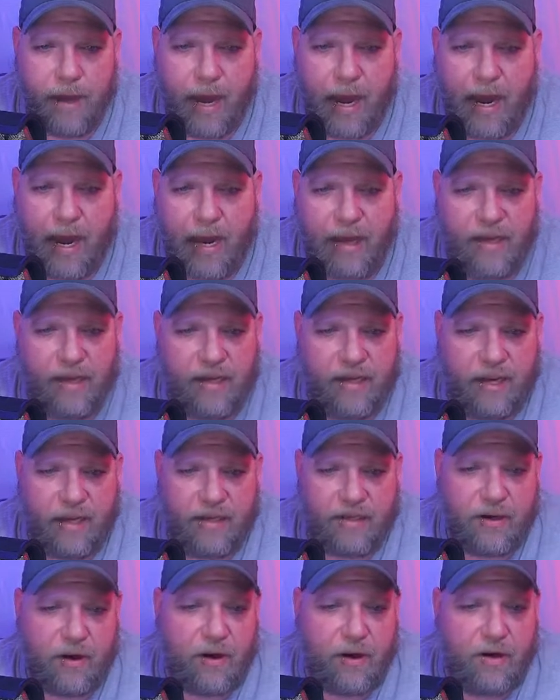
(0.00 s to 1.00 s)

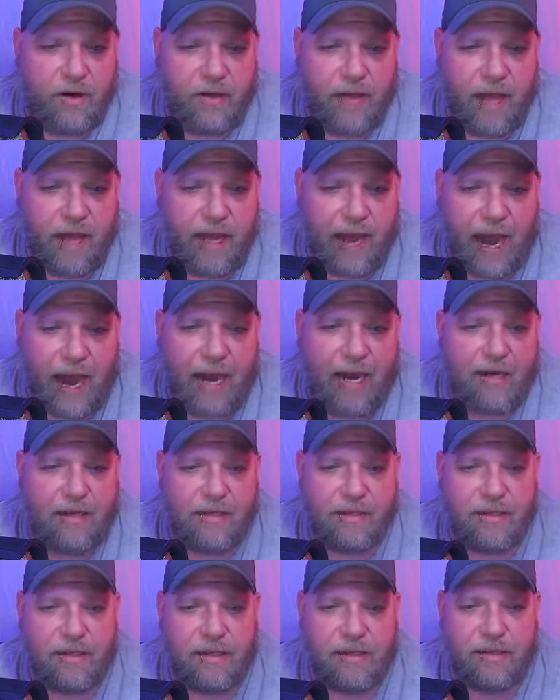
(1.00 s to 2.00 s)
It's hard to, like, I
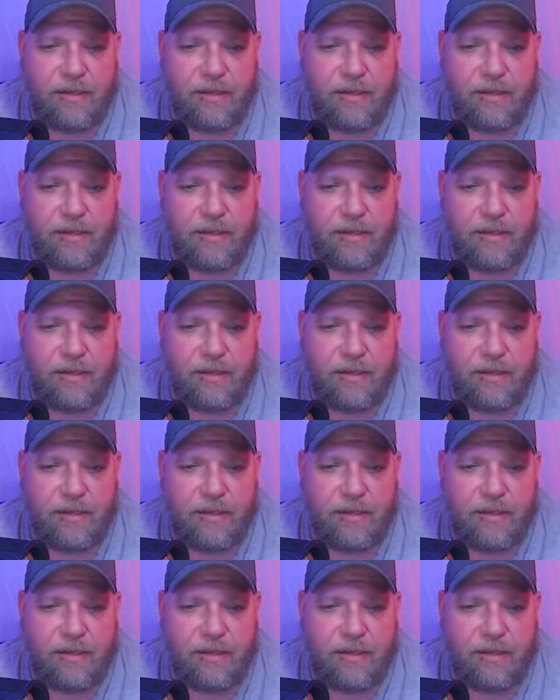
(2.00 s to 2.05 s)
honestly